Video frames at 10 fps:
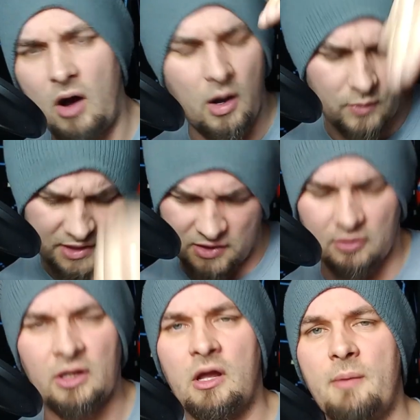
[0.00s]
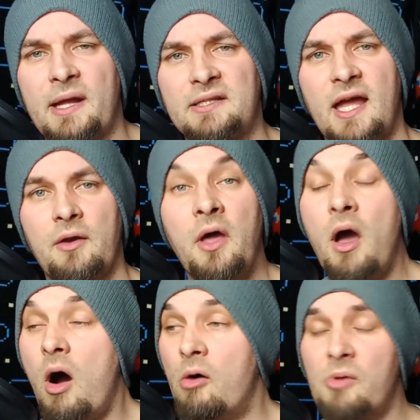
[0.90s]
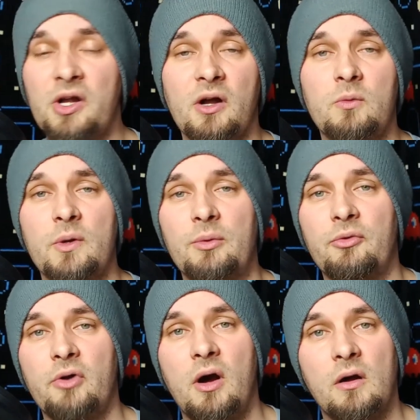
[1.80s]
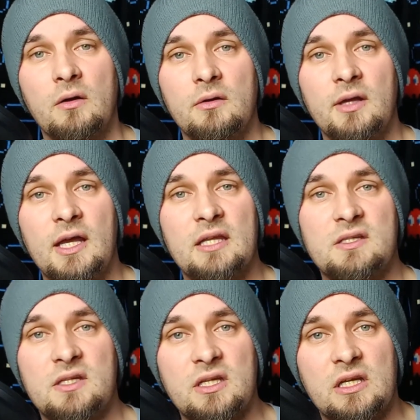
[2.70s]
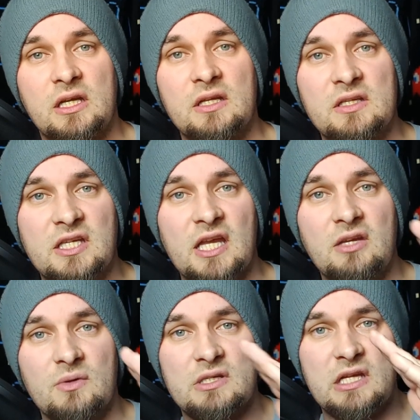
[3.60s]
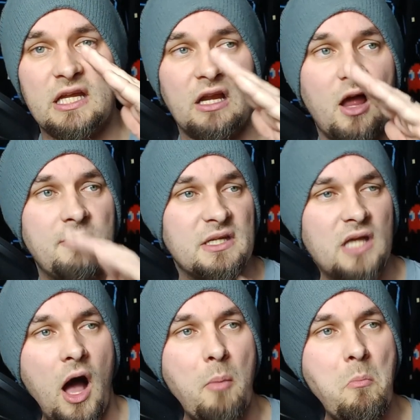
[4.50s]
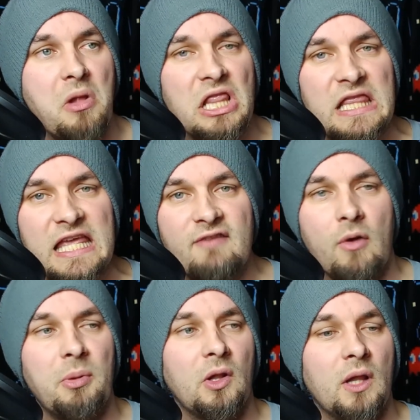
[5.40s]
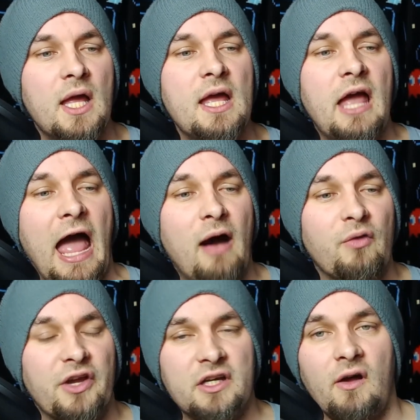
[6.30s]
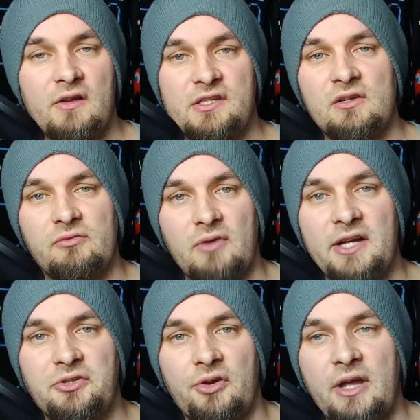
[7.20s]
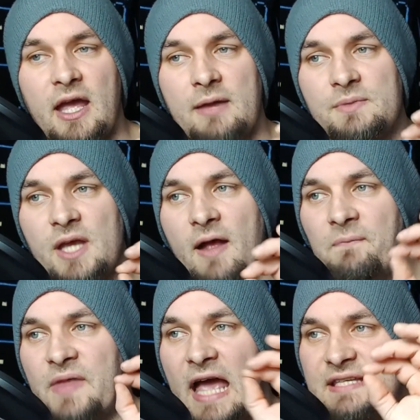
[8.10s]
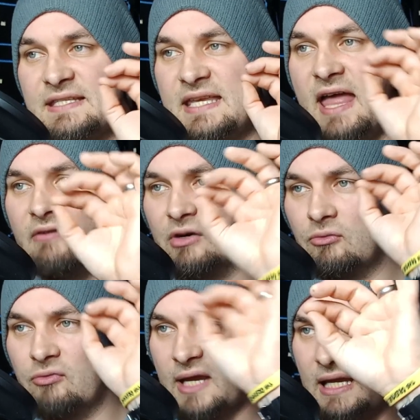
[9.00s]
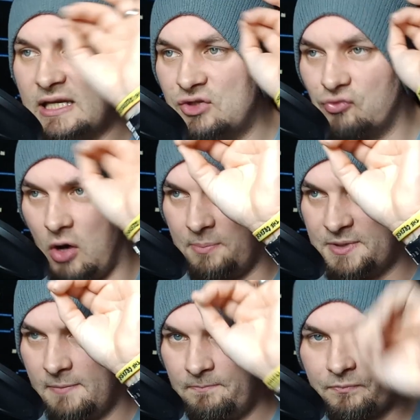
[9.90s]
Oh, we're soon gonna go back down. Oh my god, we were wrong. It's continuously climbed. It's unbelievable how the cost of retro games has never really dropped.